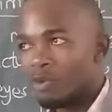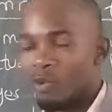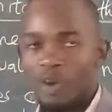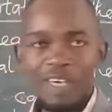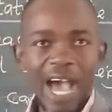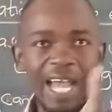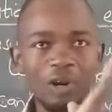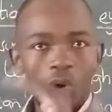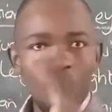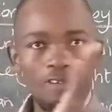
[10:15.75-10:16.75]
whether an
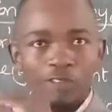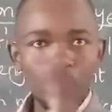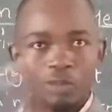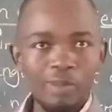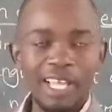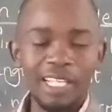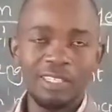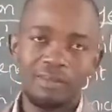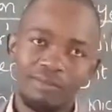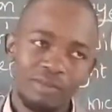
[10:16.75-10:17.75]
awful smell
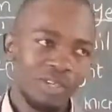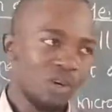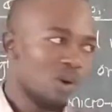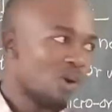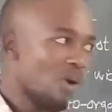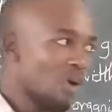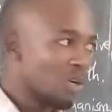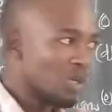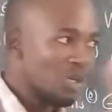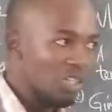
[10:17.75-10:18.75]
or
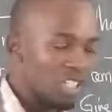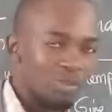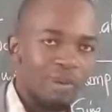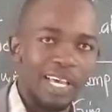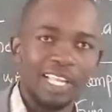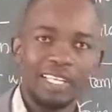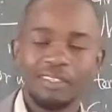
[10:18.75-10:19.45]
good smell,